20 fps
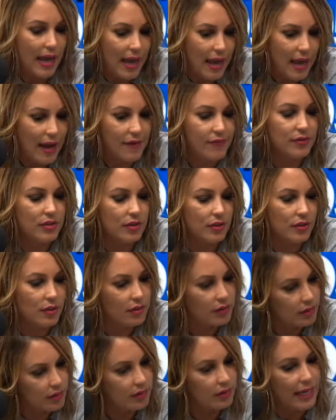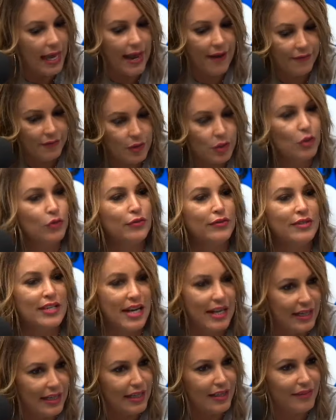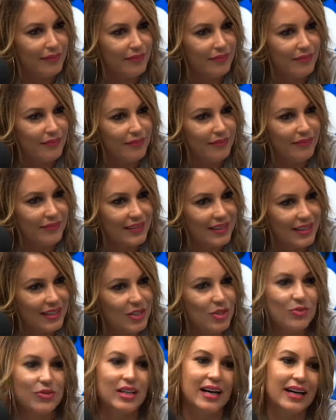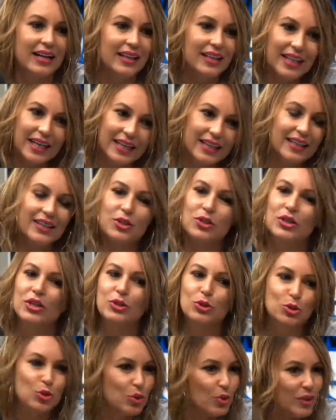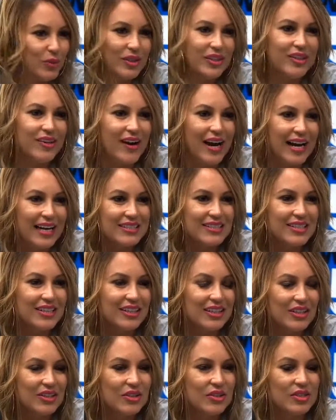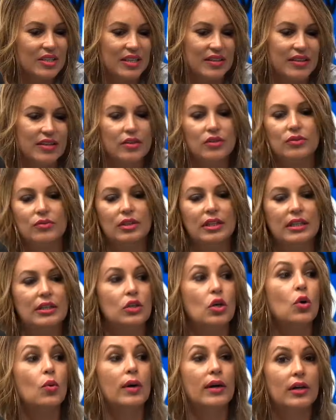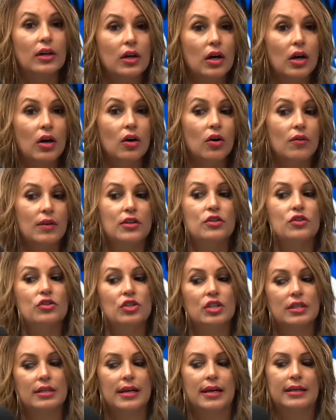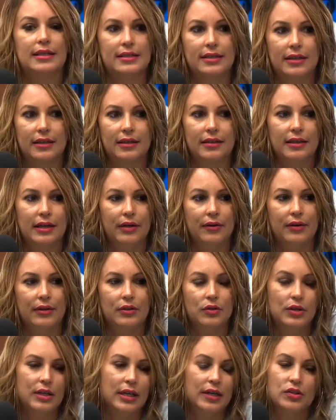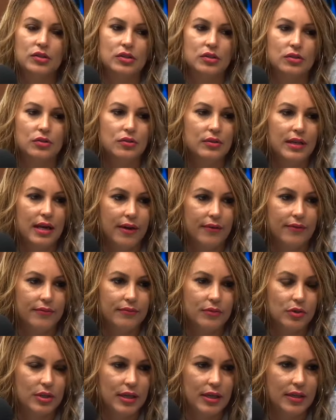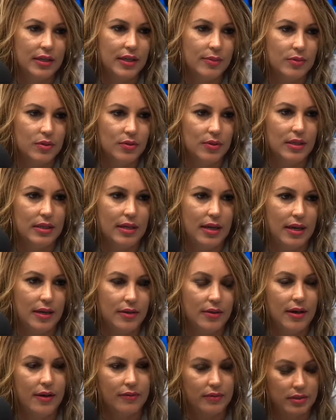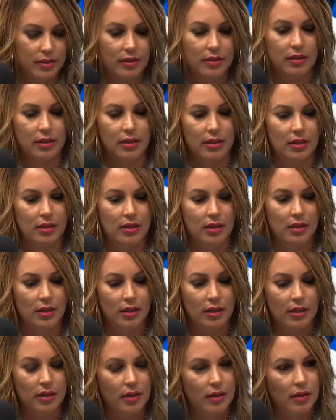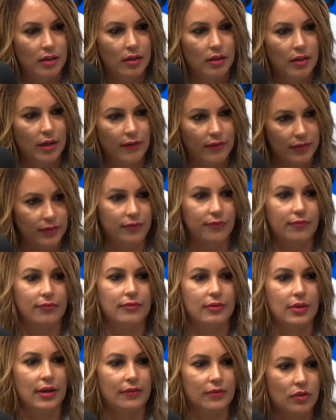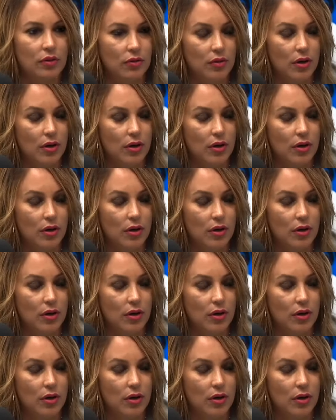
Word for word: after after you've done it and you've kind of like you can do it with your eyes closed and there's really nowhere to go and then you're just kind of sitting there and you can't just do that you can't keep doing that you have to you have to you have to